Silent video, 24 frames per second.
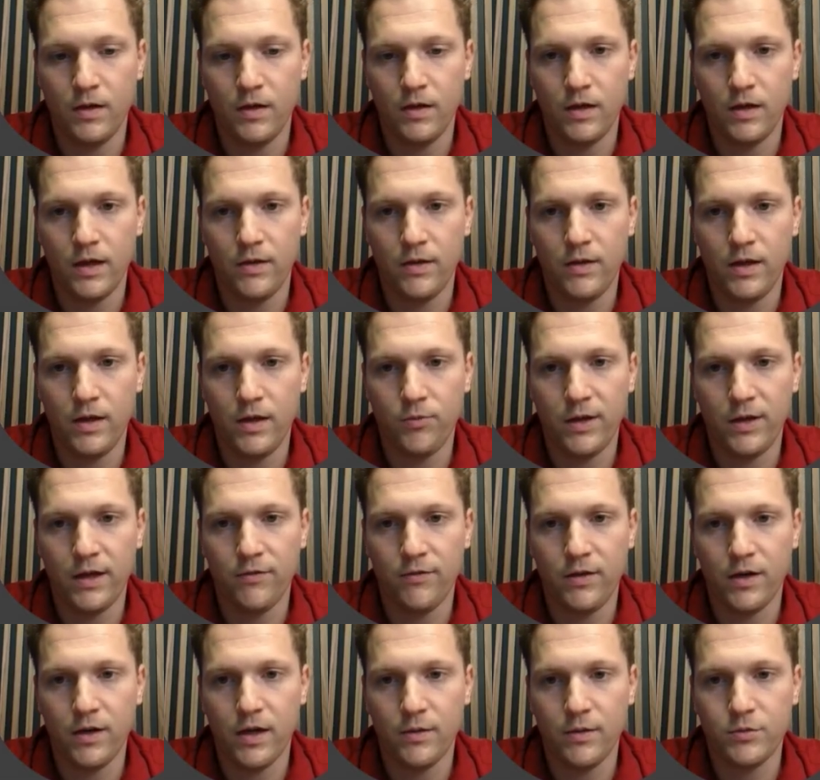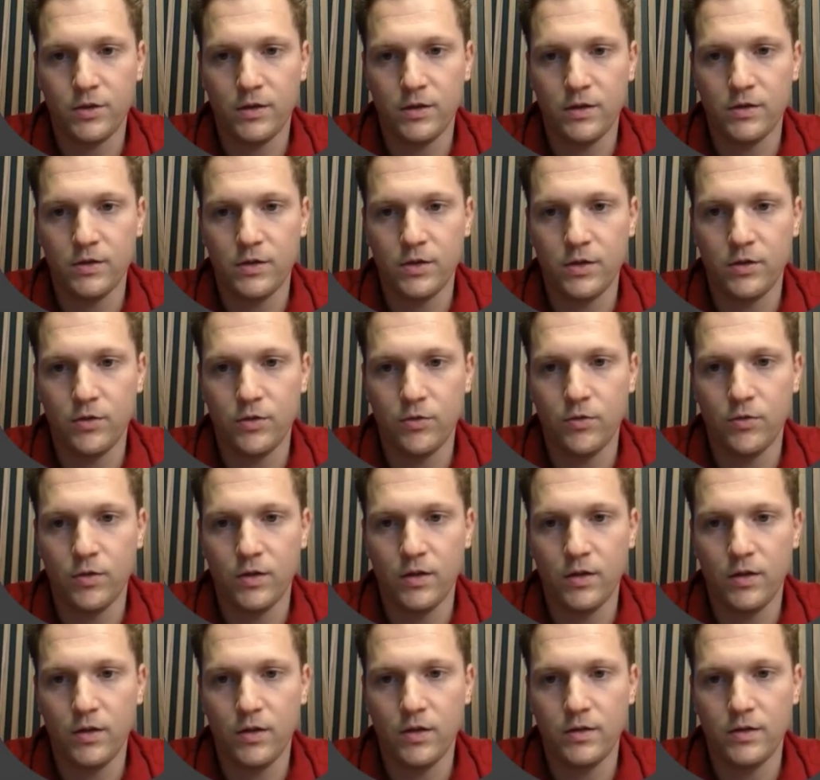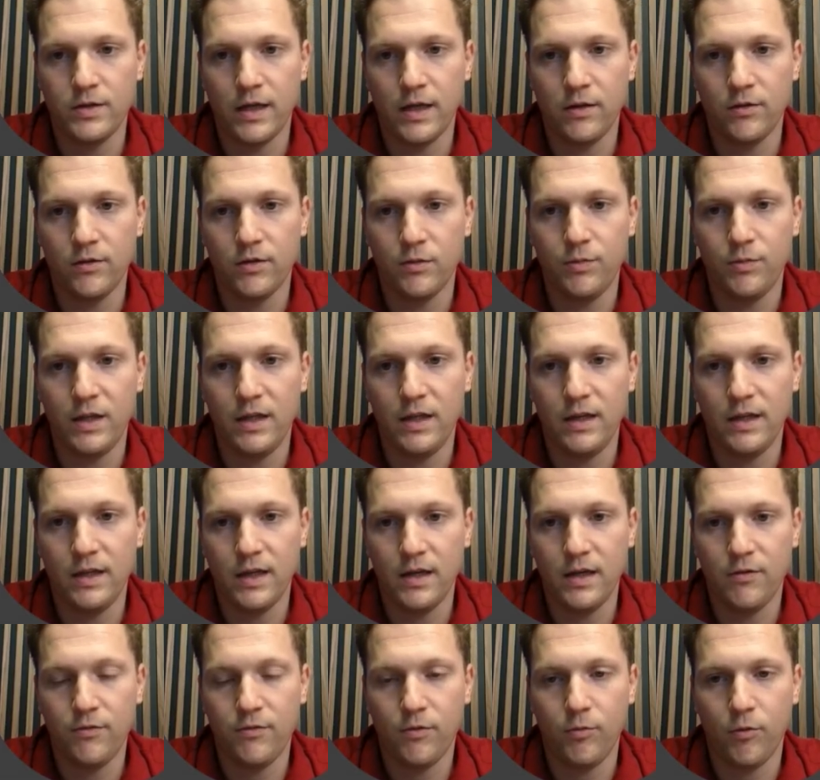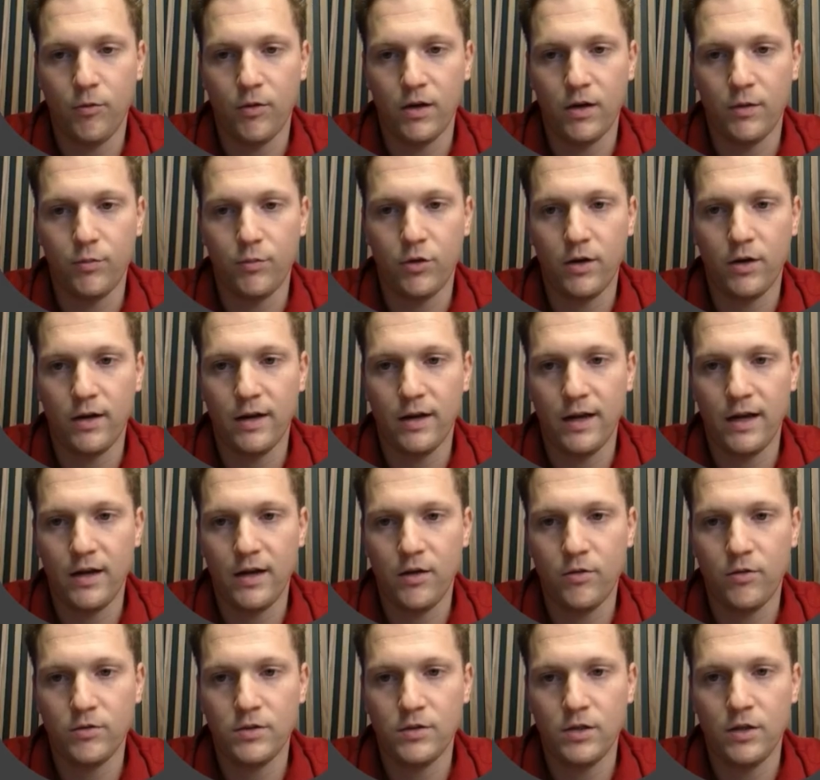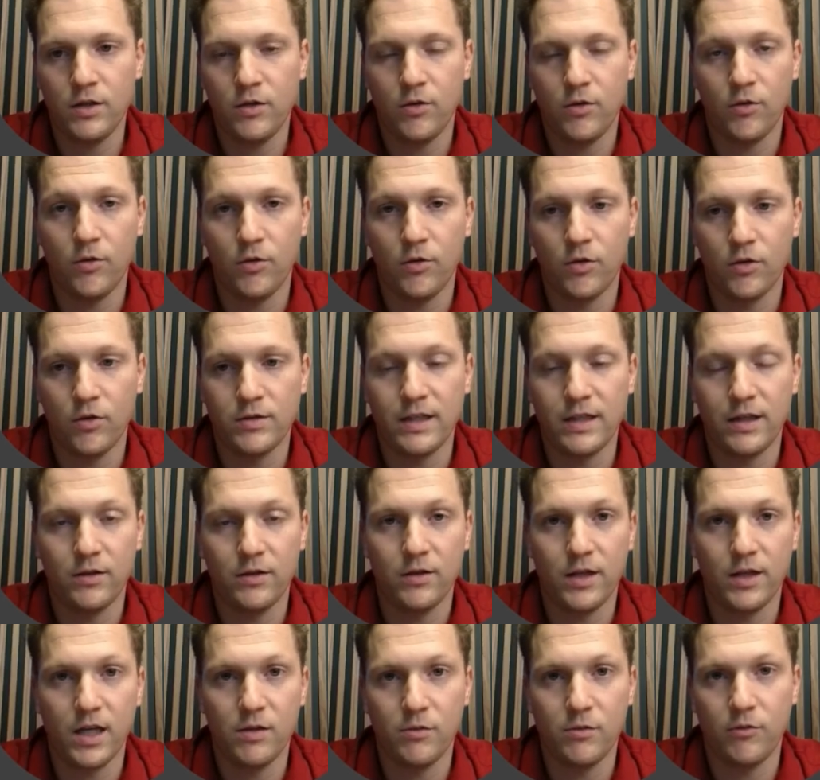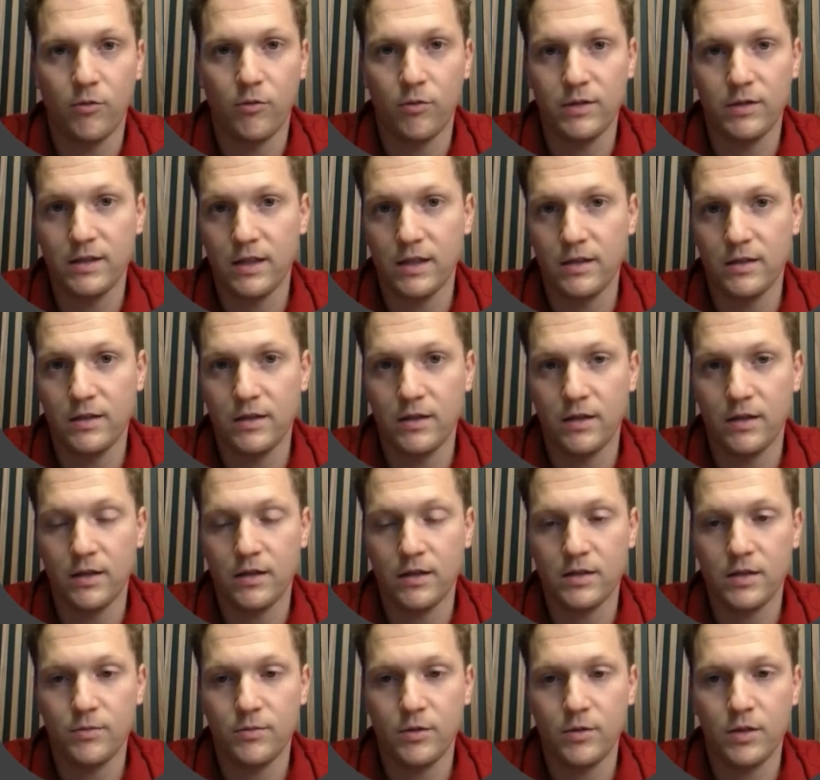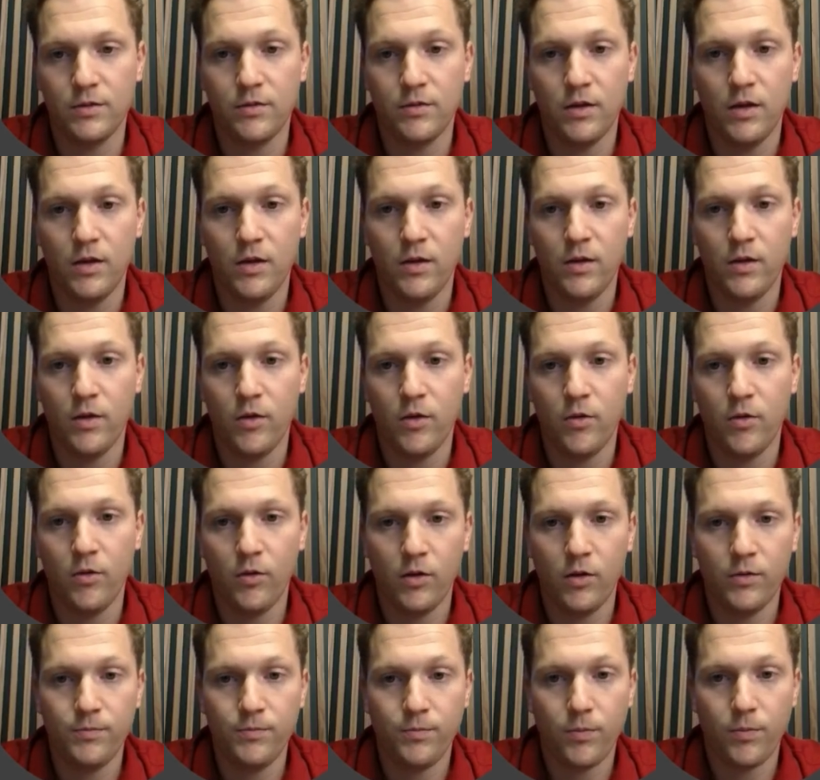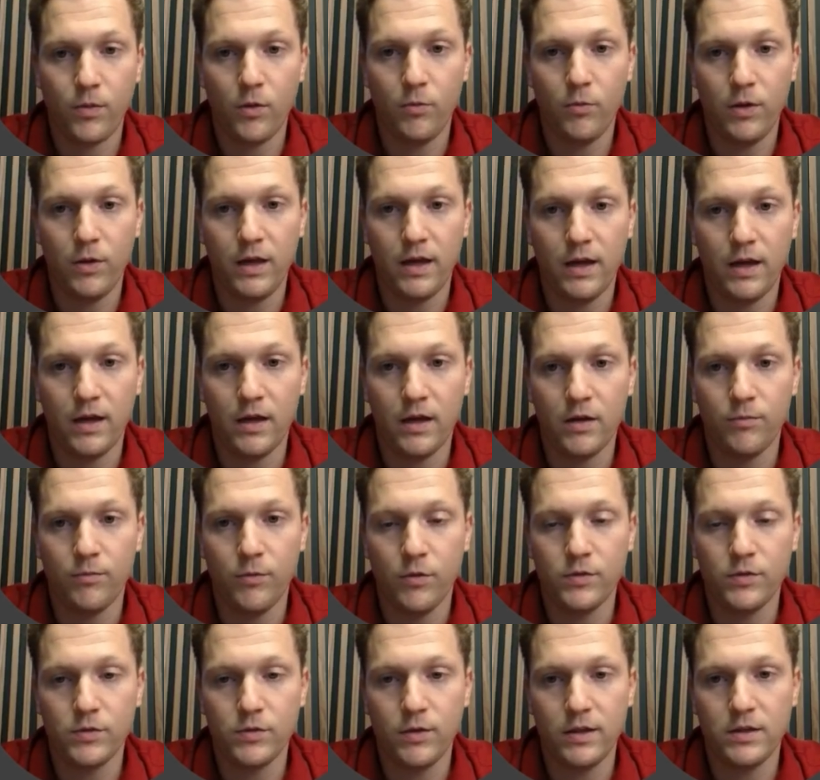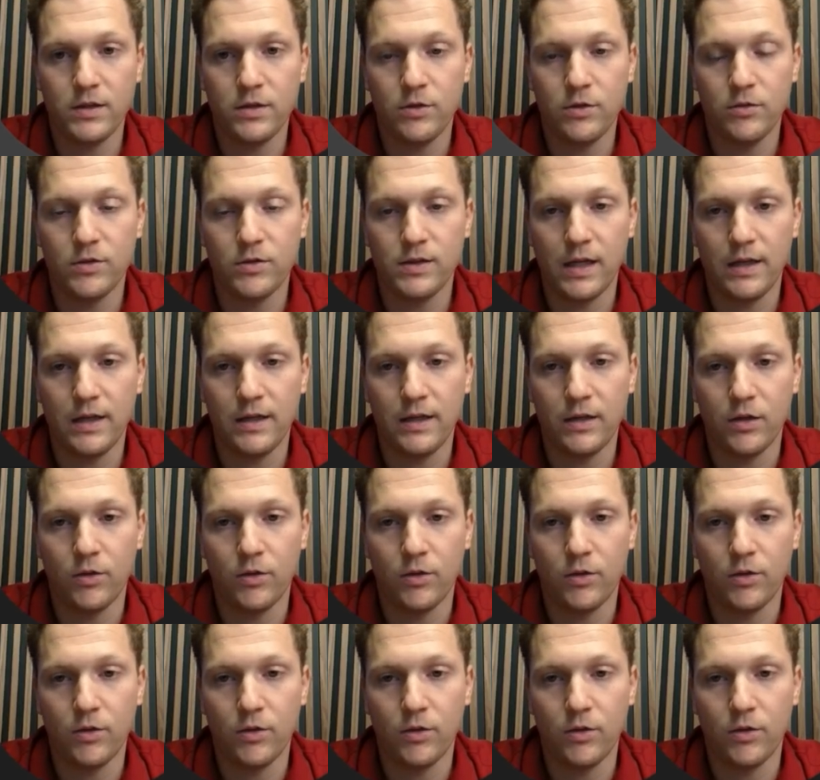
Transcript: And then we have the option to download the PDF if we want to print it out or take a look at it before we send it to the customer, or we can move straight to sending the